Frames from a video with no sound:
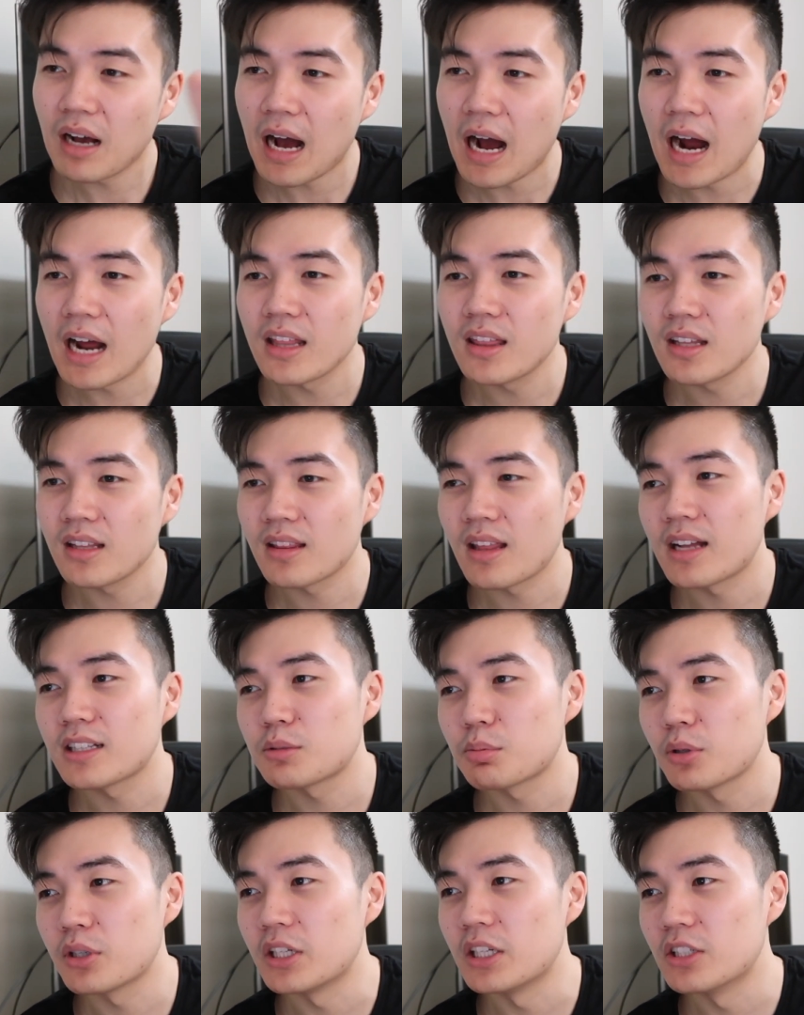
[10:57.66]
I think that's
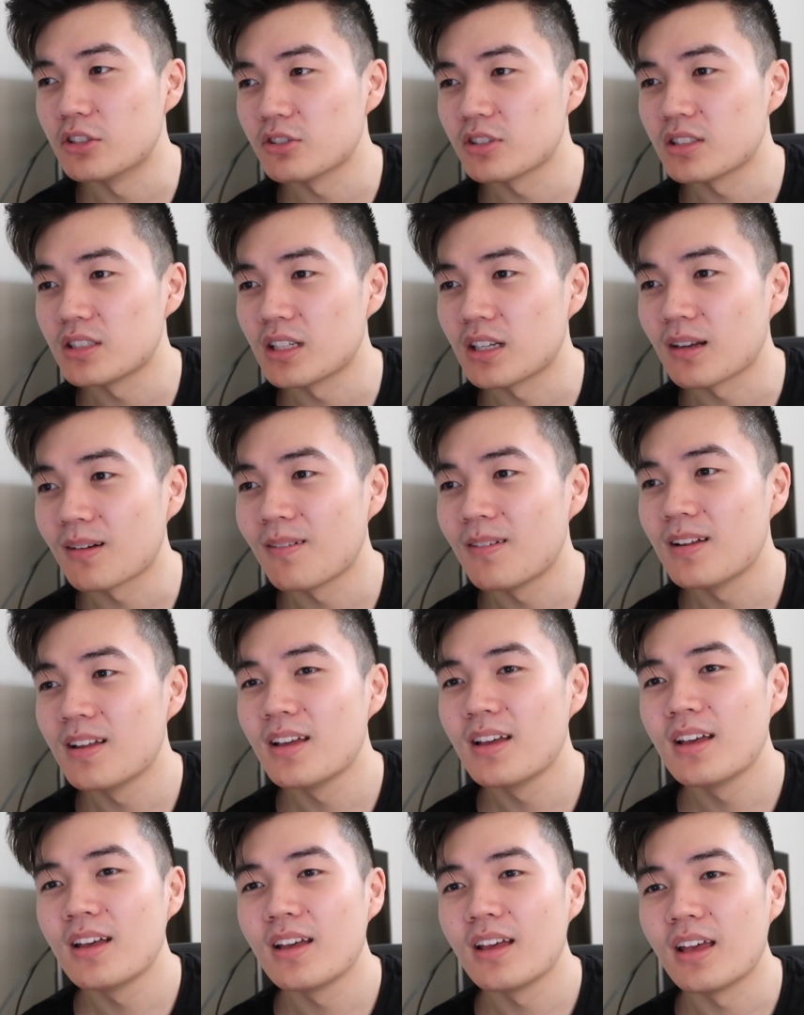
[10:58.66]
pretty interesting.
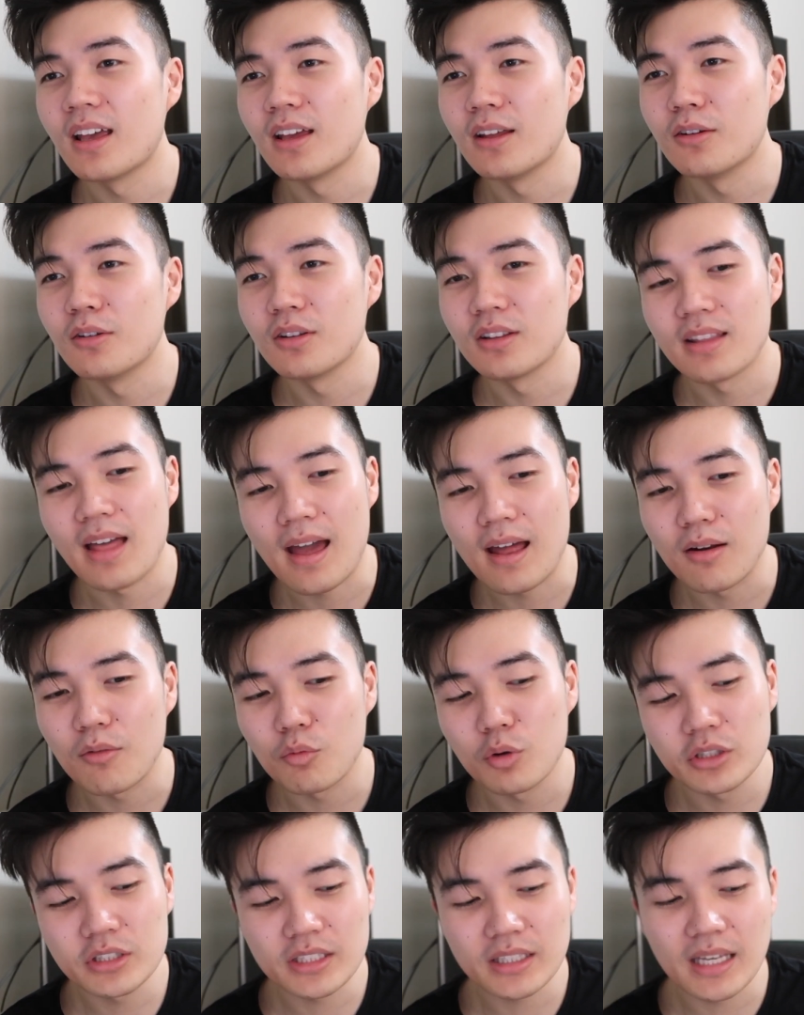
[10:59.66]
And that
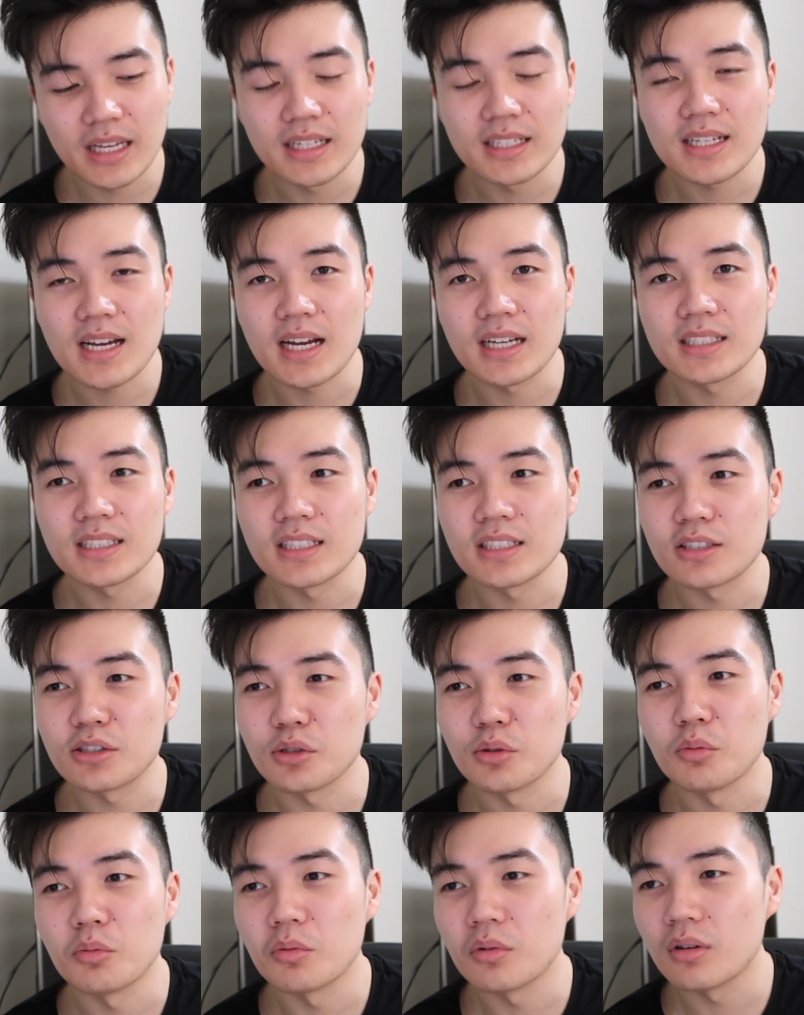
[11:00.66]
once again ties
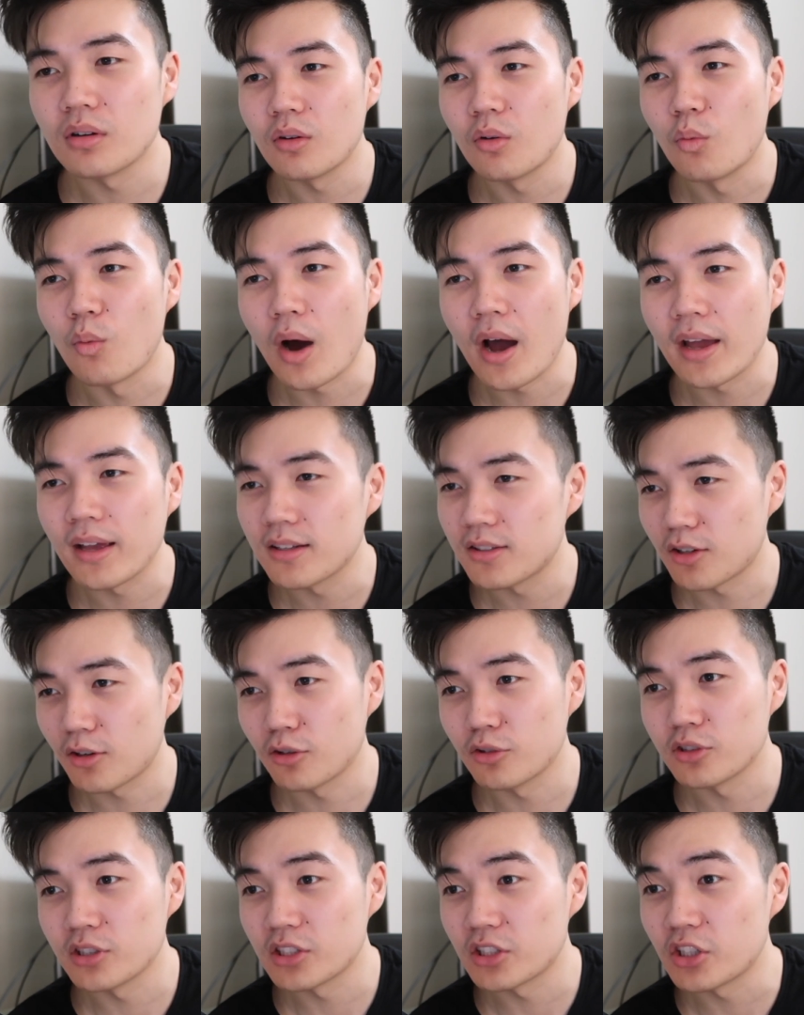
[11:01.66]
into why
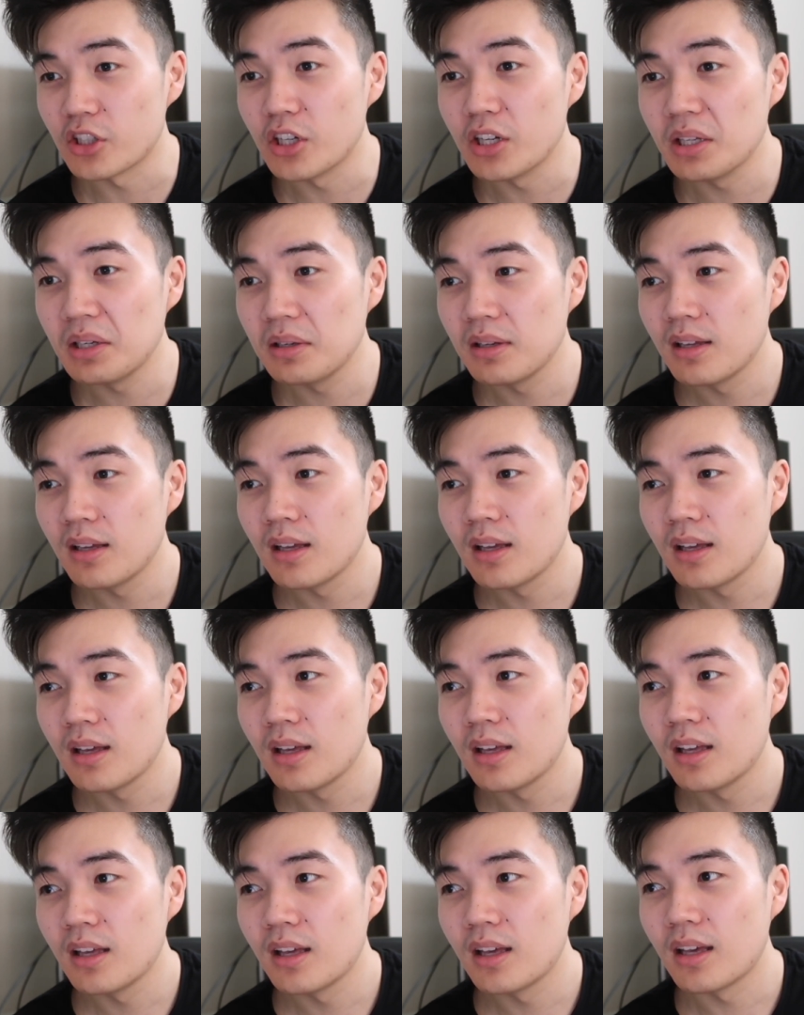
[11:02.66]
Eternals is good
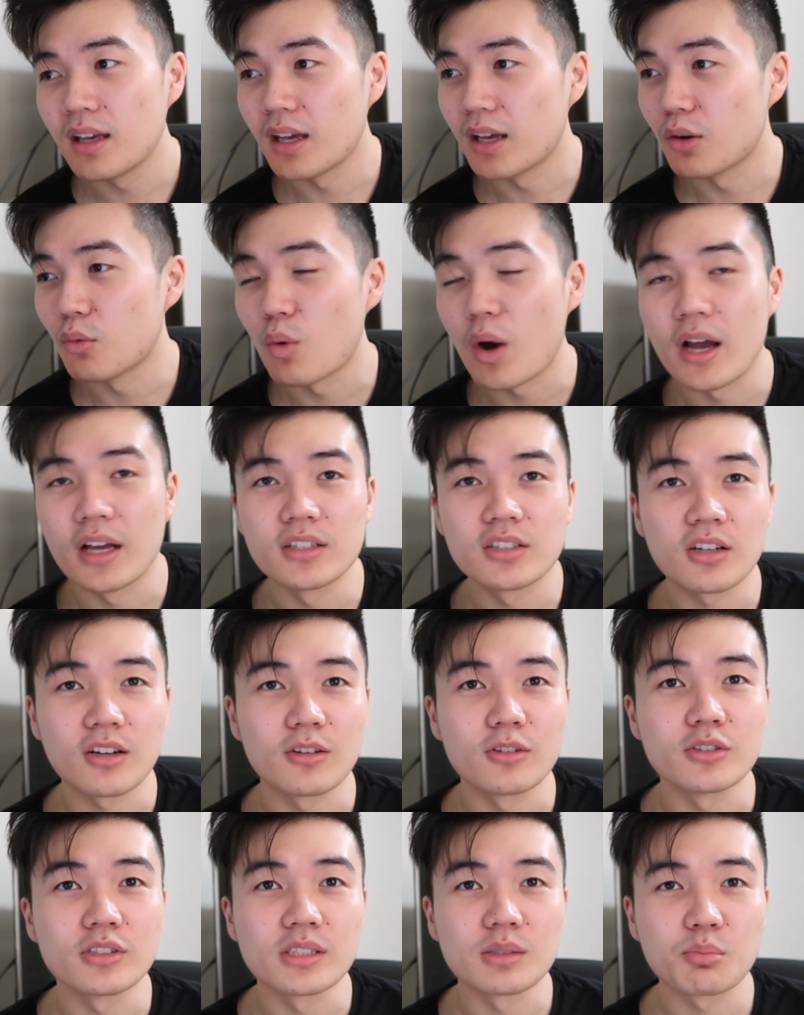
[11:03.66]
and why
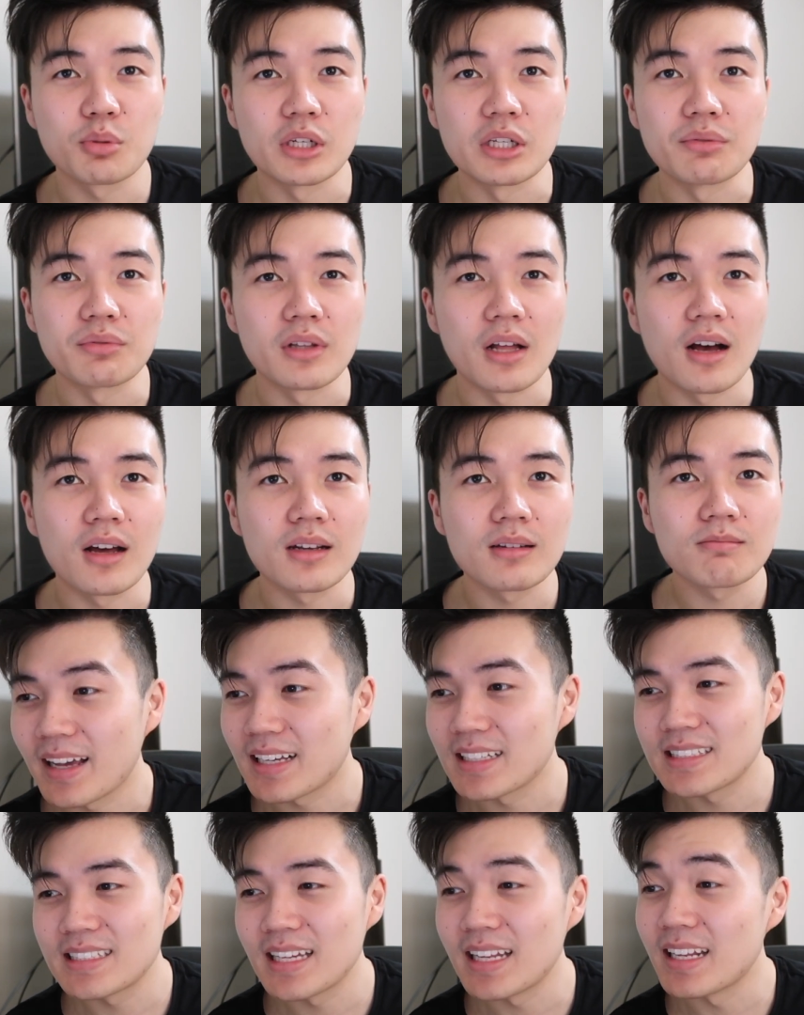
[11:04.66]
Eternals is pretty flawed. Like
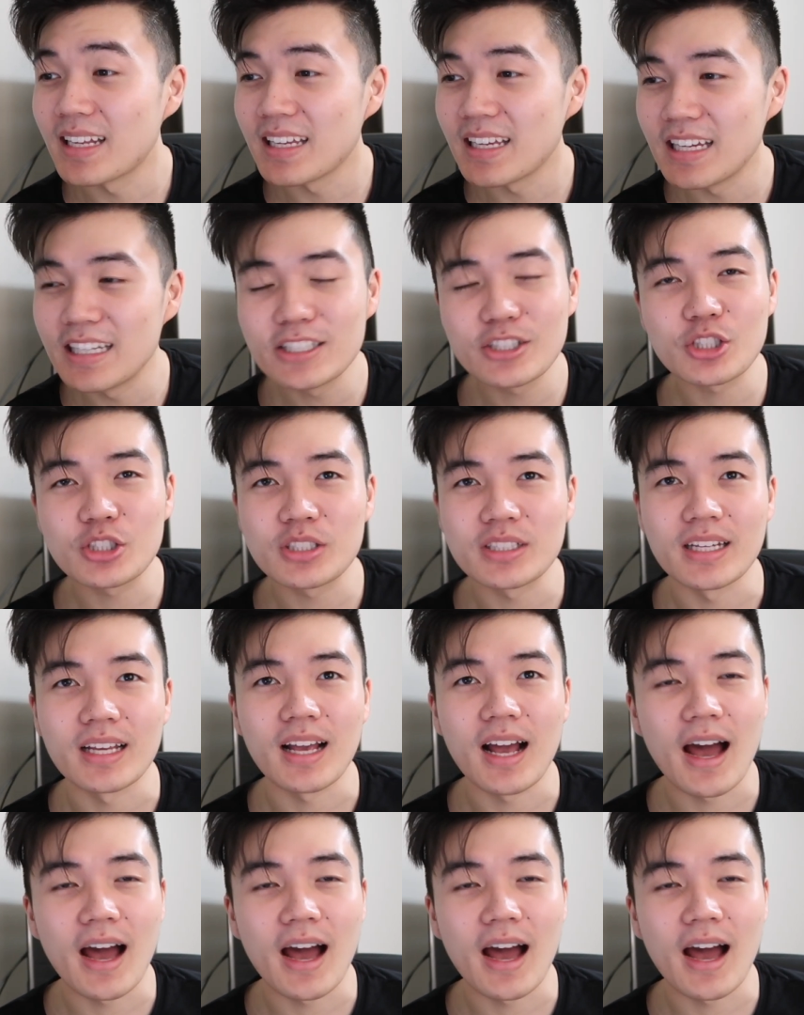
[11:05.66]
I said, interesting.